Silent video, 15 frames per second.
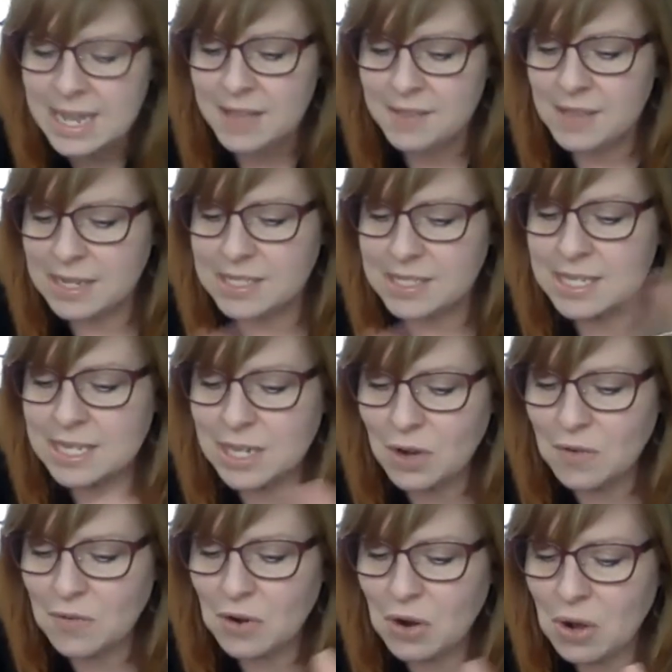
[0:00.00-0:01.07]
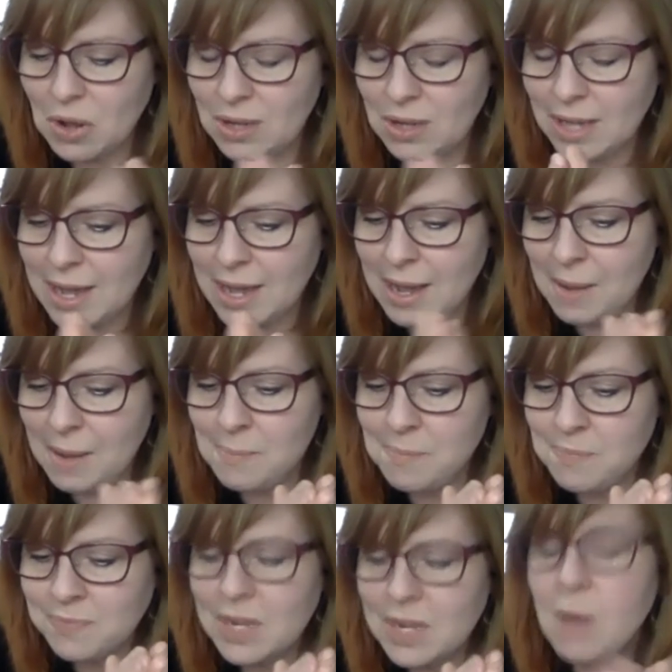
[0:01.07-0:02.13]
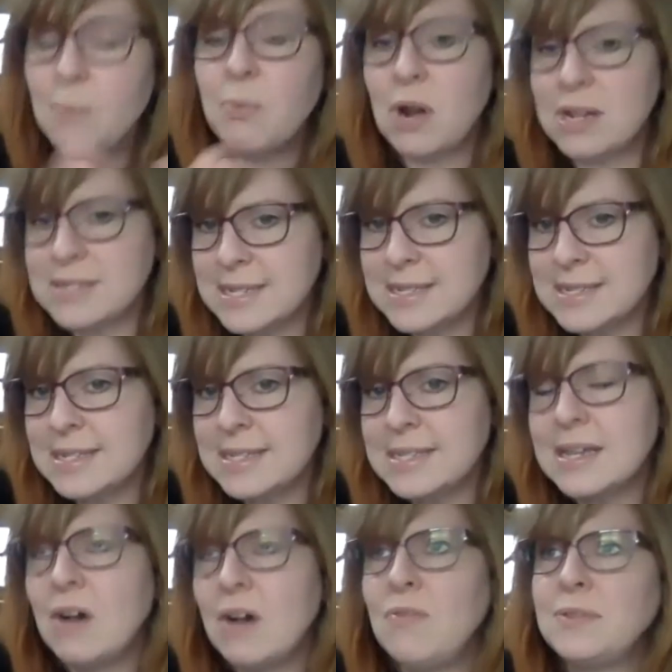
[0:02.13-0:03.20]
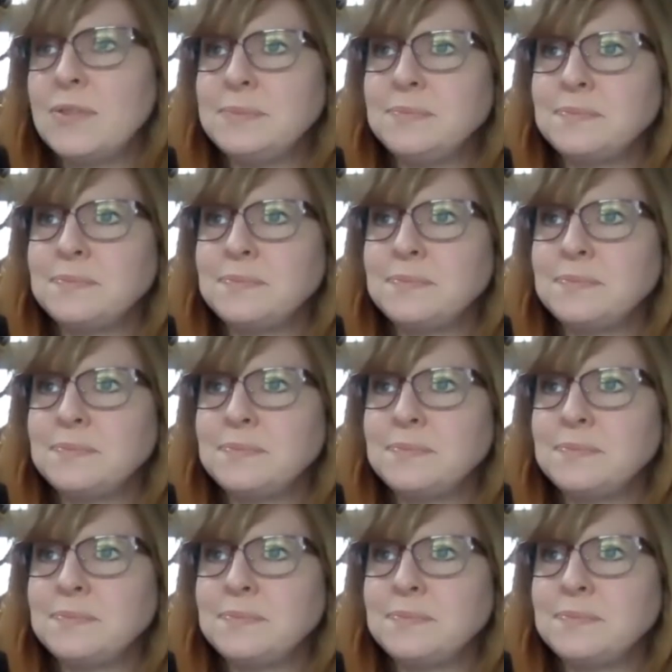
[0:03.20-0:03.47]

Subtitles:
That's the overall process itself.